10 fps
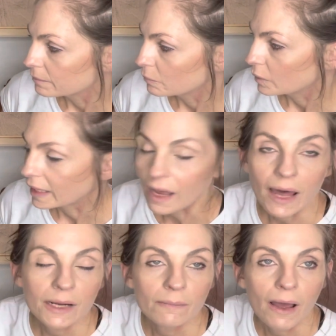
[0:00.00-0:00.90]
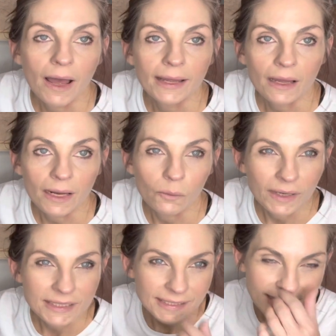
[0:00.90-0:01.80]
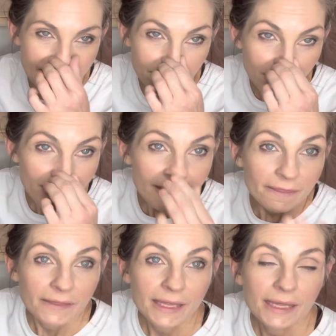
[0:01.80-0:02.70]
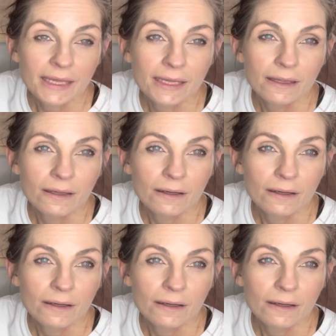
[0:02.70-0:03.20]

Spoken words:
when I got them, I kind of wanted to keep the